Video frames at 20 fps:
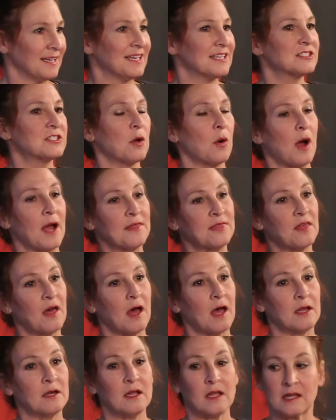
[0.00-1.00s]
So I
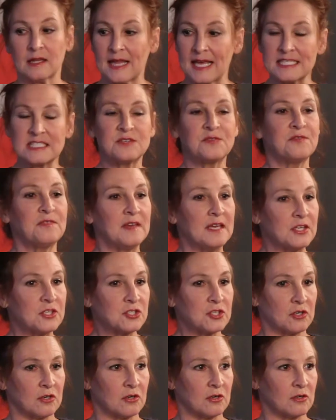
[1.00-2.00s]
thought, let's
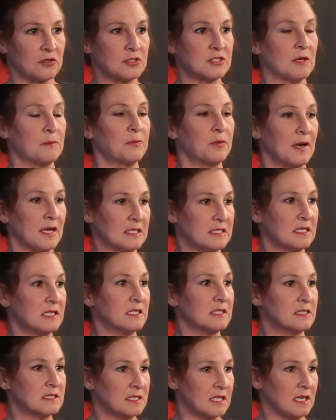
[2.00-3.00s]
feature some
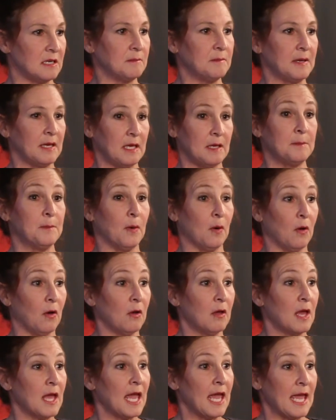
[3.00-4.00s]
President's Team
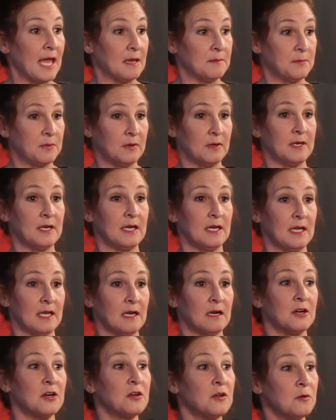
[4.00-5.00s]
people and put it
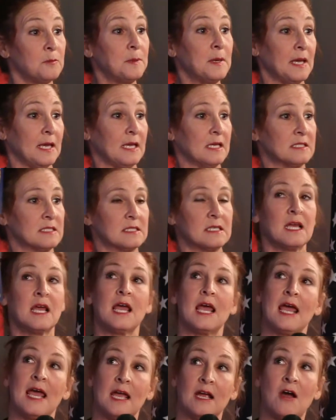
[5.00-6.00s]
in a new piece
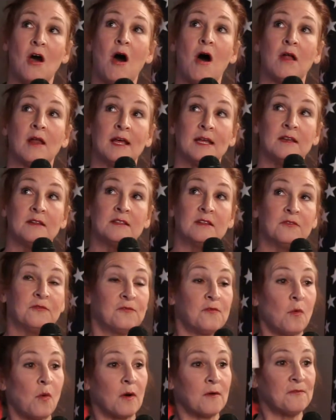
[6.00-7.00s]
and call it The
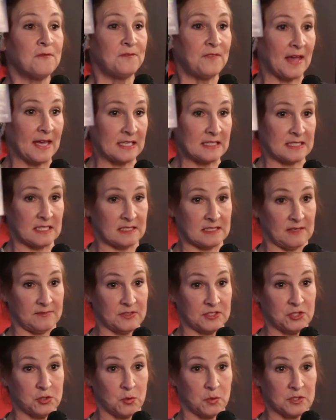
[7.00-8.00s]
Four Faces of
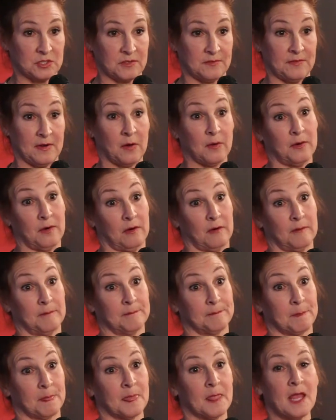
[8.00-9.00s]
a Georgia Voter.
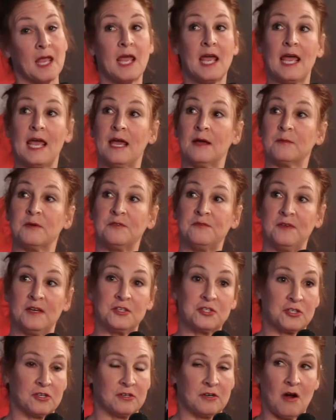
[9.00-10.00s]
And we
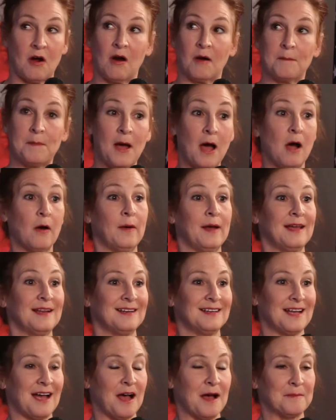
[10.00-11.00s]
featured our poet,
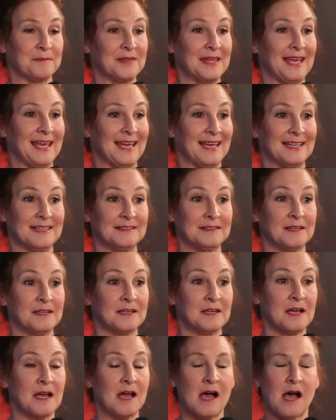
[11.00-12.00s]
Ken,
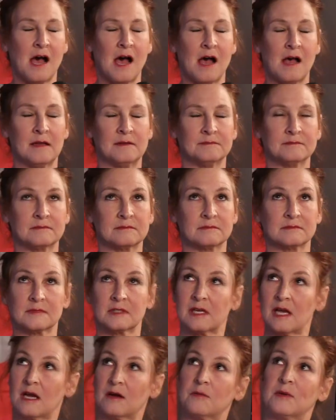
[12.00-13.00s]

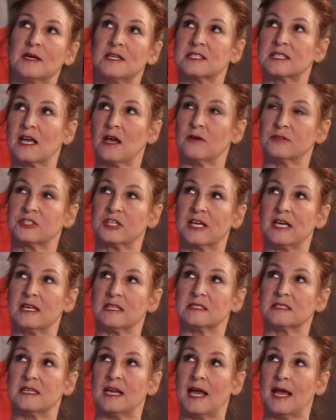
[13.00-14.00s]
what is Coach
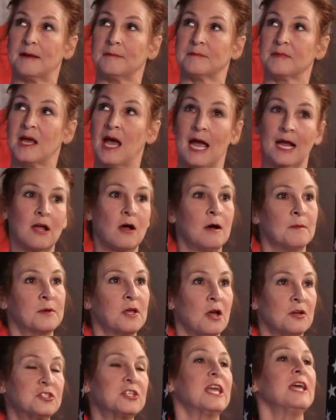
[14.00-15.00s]
Ken's name? I call him
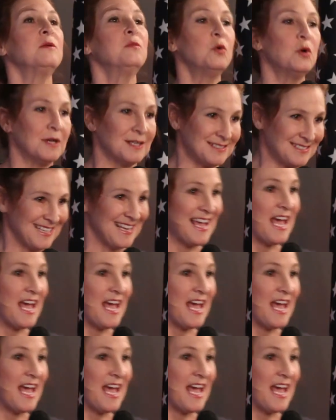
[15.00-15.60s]
Coach Ken Woods.